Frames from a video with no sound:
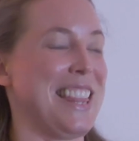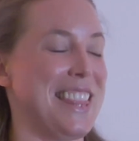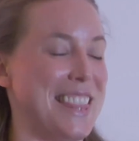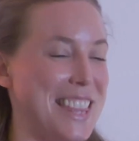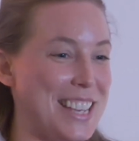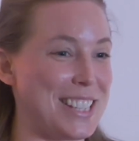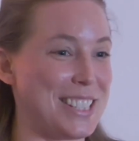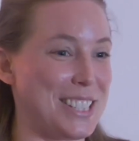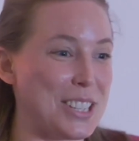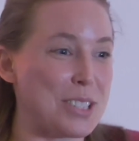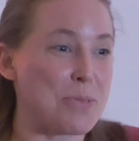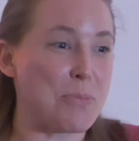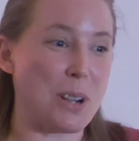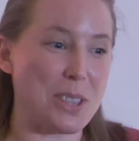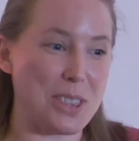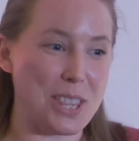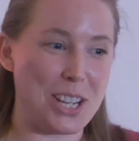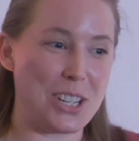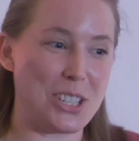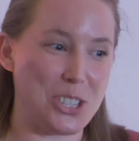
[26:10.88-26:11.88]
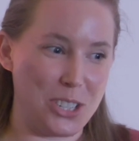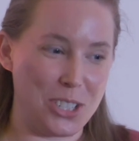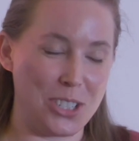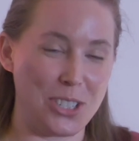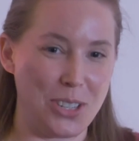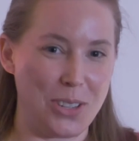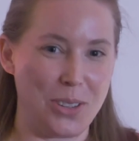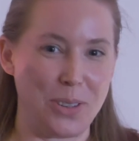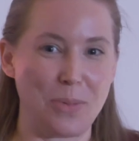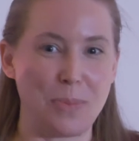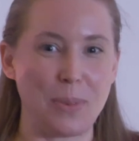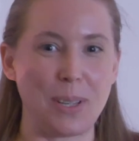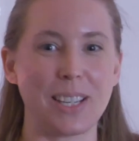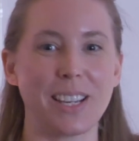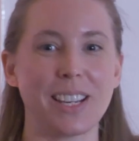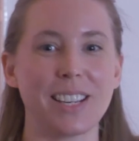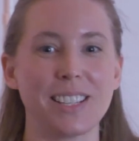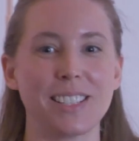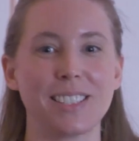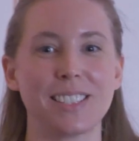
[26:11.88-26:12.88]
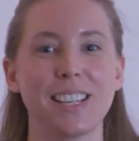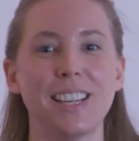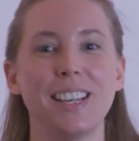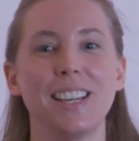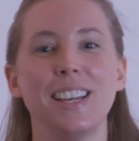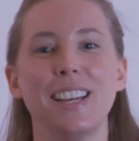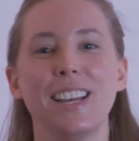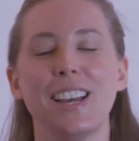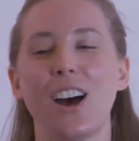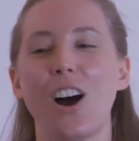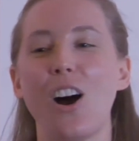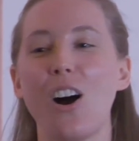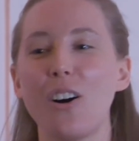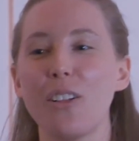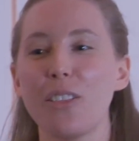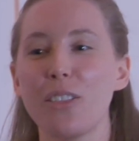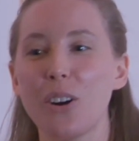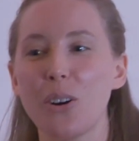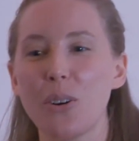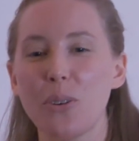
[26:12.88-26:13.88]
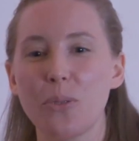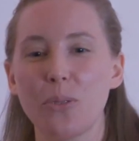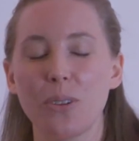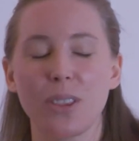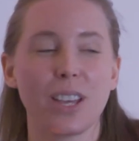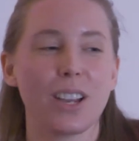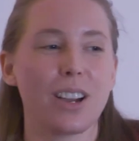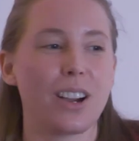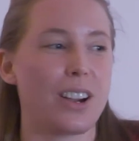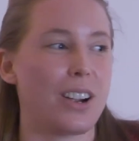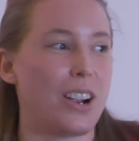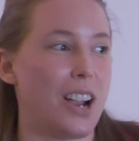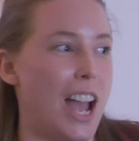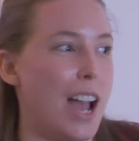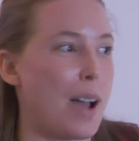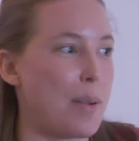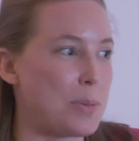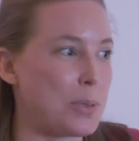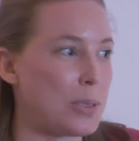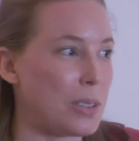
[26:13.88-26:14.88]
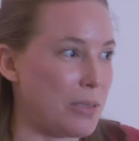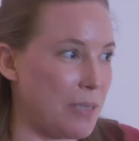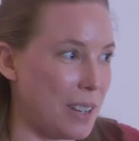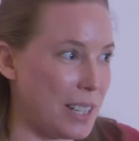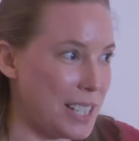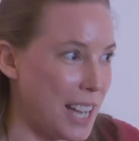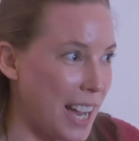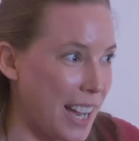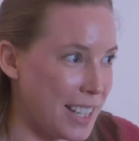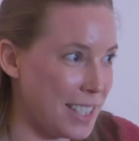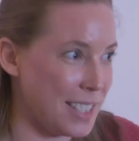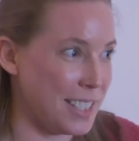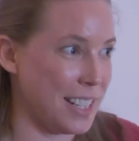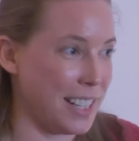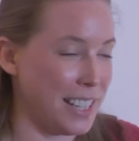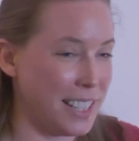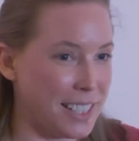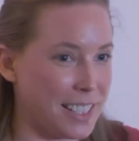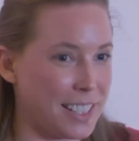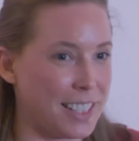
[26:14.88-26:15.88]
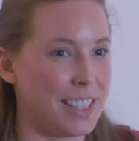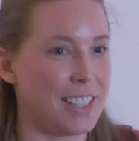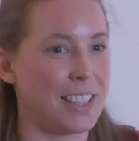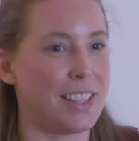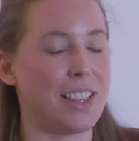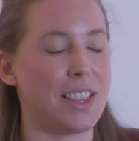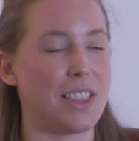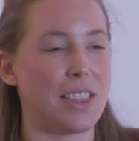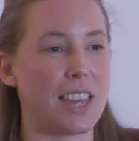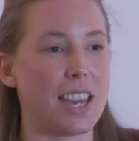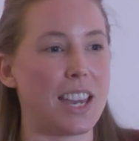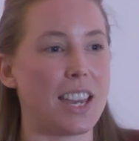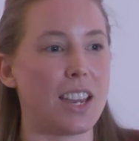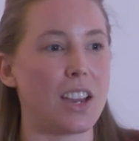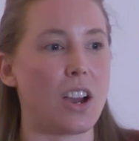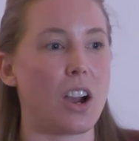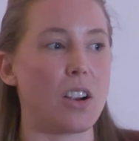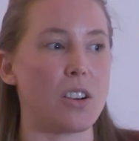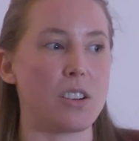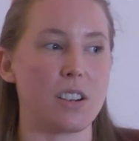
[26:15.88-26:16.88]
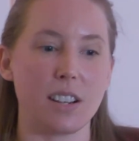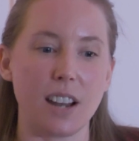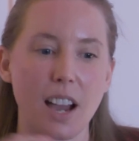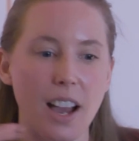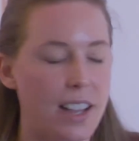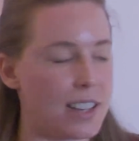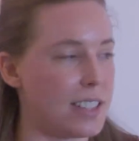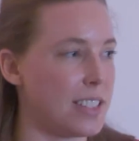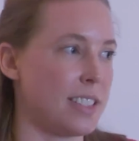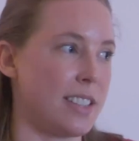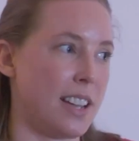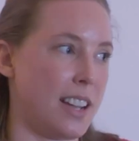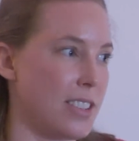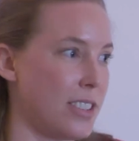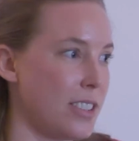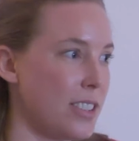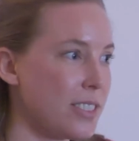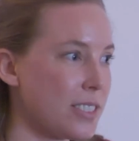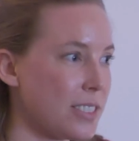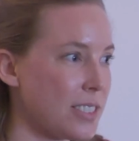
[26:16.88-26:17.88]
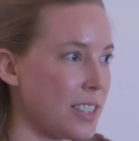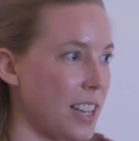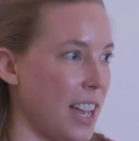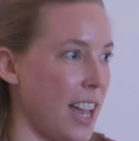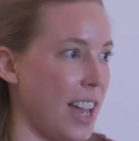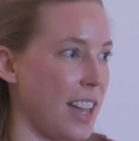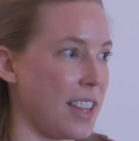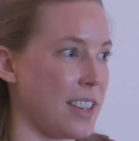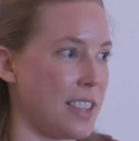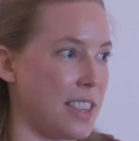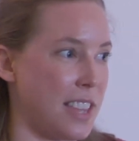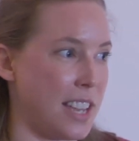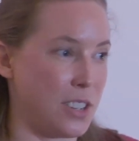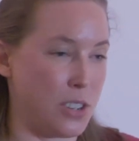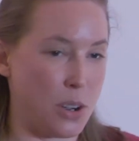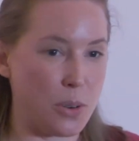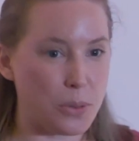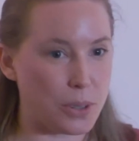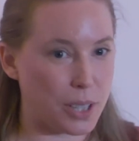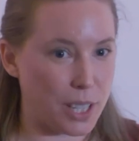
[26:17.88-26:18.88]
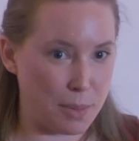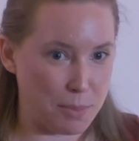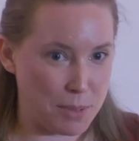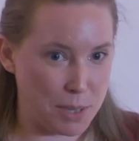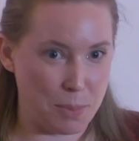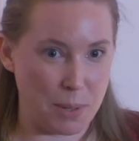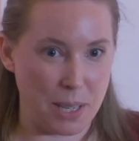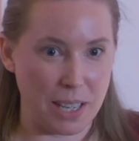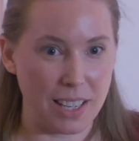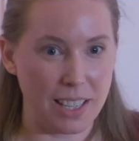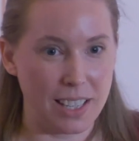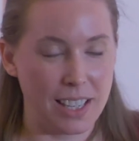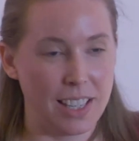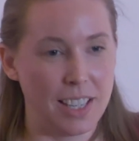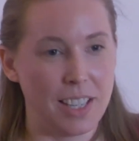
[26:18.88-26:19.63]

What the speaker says: this is what they should do because although they are absolutely fantastic, they are not designers and they don't claim to be.